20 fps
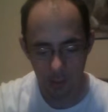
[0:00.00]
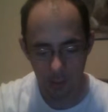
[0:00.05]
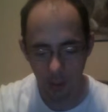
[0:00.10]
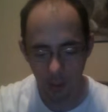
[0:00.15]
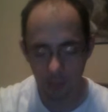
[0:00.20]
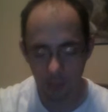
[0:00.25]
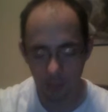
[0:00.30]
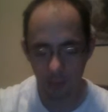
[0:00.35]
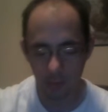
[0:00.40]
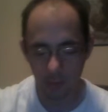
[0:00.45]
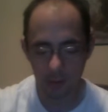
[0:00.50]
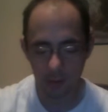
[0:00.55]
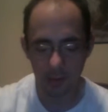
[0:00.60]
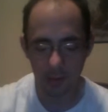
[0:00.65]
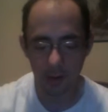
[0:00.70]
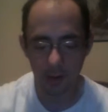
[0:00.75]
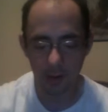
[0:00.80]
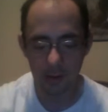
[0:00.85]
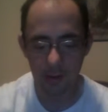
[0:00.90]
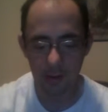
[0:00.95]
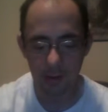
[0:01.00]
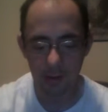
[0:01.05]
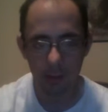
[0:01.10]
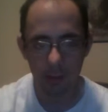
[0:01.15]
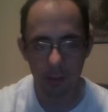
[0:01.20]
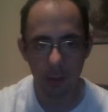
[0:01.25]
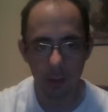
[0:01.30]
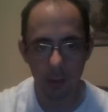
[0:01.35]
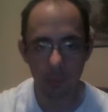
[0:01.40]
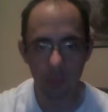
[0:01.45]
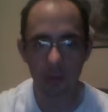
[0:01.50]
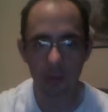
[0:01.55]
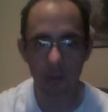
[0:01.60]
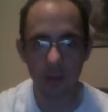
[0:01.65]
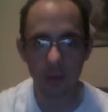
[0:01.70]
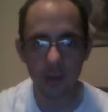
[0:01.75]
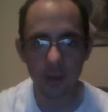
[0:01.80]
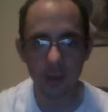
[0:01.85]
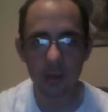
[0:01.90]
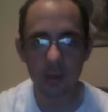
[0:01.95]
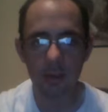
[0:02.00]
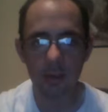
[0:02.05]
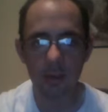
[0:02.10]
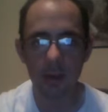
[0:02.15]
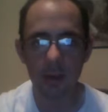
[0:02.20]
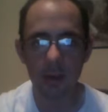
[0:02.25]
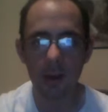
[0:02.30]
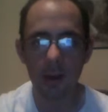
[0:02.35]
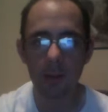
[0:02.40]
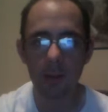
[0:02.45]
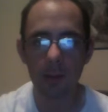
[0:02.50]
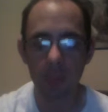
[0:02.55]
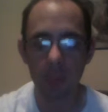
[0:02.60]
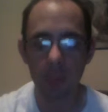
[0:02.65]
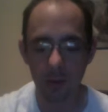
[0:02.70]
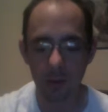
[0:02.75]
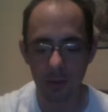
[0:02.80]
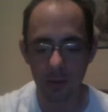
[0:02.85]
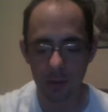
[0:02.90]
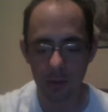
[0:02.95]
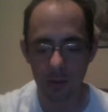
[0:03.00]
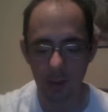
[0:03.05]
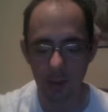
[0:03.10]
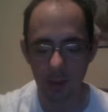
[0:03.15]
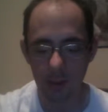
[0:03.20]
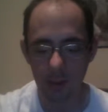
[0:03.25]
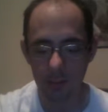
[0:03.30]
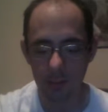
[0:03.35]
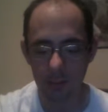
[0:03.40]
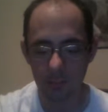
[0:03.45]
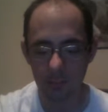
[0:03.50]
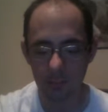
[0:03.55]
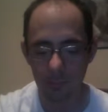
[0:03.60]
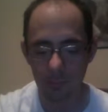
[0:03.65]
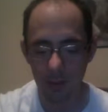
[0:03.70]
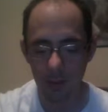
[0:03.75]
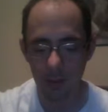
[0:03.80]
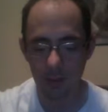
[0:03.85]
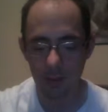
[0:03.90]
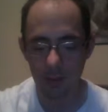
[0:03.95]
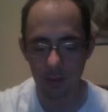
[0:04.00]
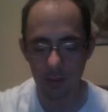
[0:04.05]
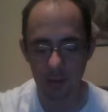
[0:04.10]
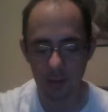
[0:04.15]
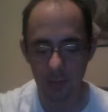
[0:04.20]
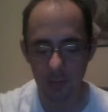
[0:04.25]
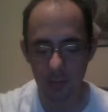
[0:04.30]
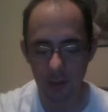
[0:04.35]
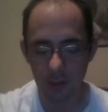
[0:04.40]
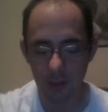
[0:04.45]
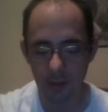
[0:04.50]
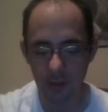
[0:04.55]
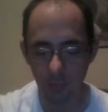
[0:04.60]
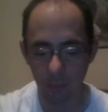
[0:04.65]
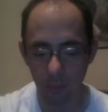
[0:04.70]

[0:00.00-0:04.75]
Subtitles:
Also last night, it was a six-person mixed tag team match.